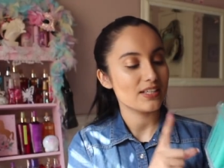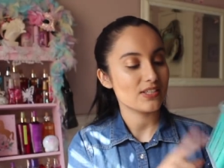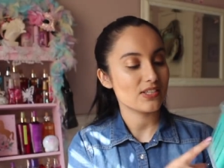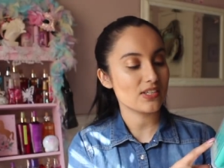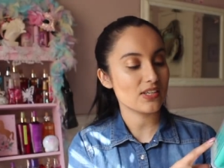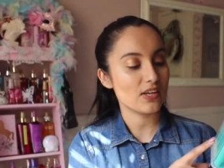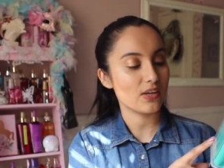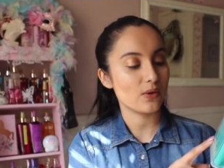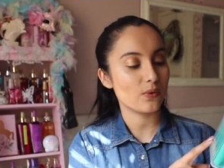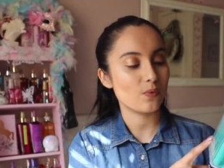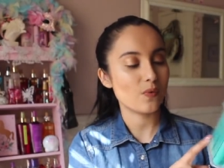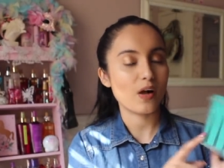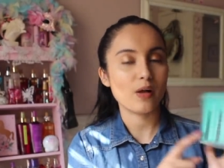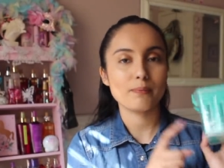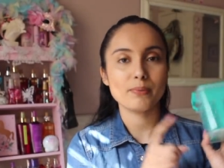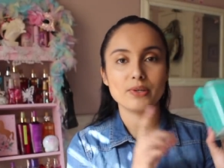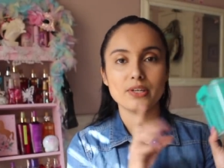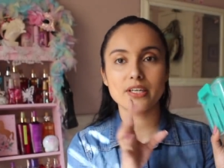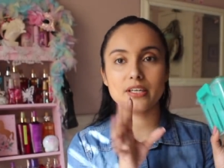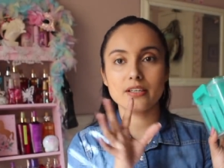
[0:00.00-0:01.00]
So I'll
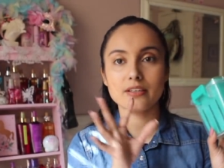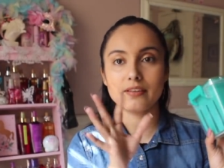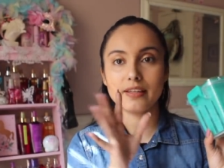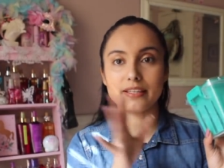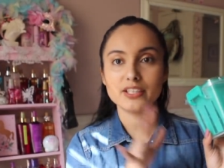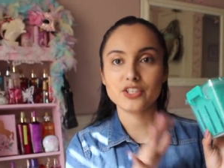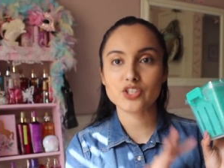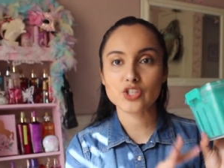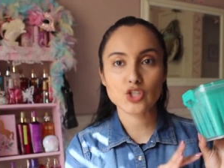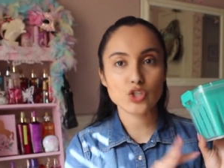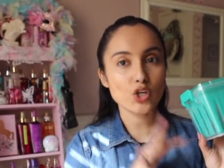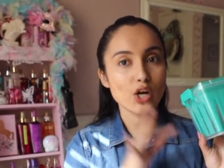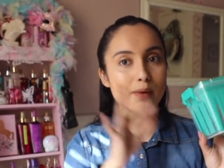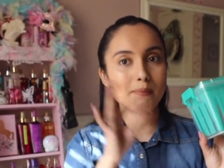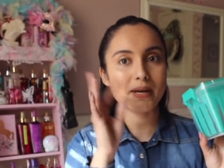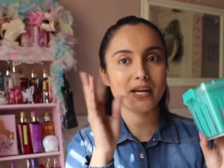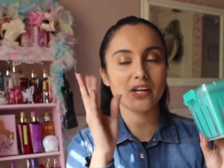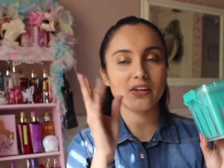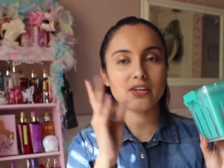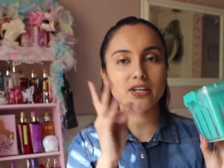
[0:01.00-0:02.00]
put in like her
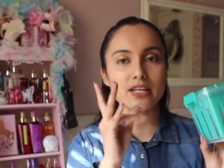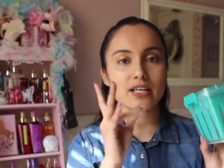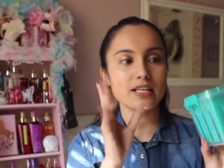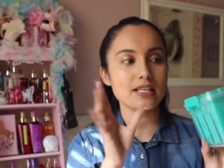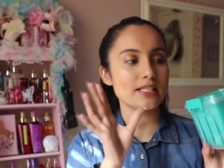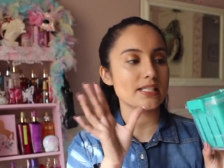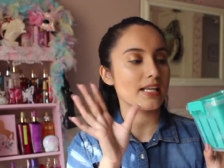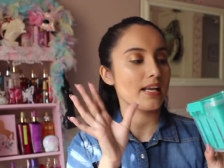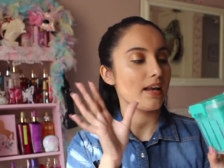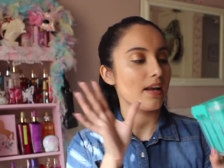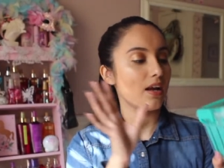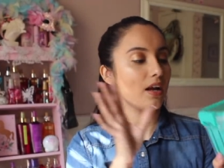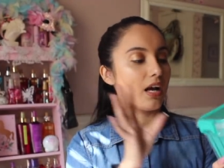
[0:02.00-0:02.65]
strawberries,